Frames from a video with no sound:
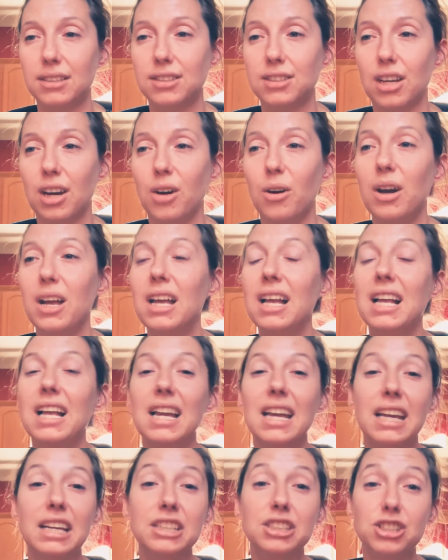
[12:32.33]
So
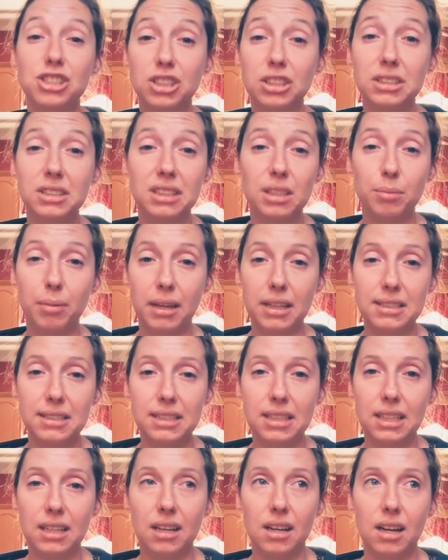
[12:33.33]
it's just
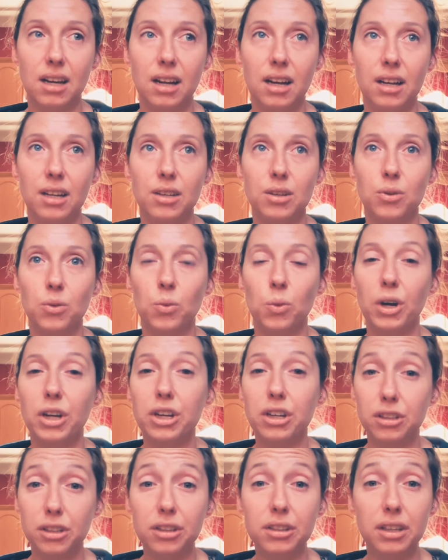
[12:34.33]
depending on what
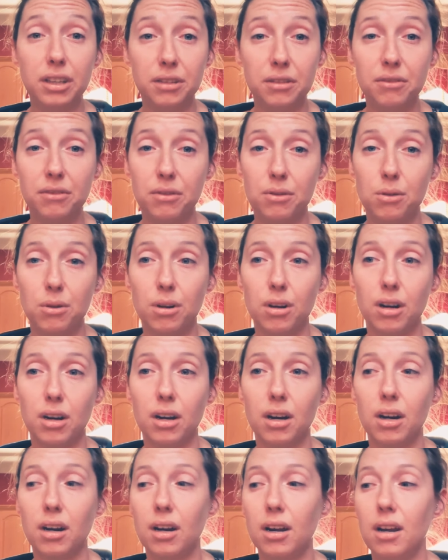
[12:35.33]
you're looking
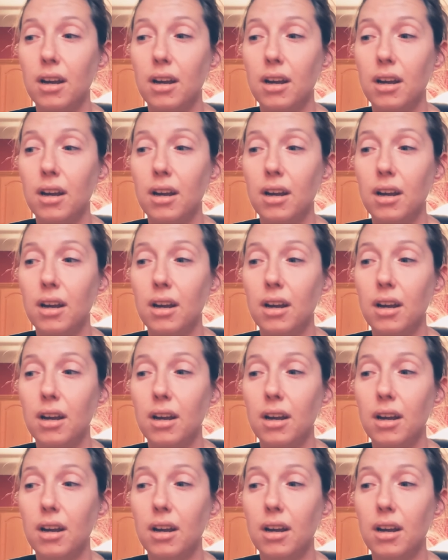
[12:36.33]
for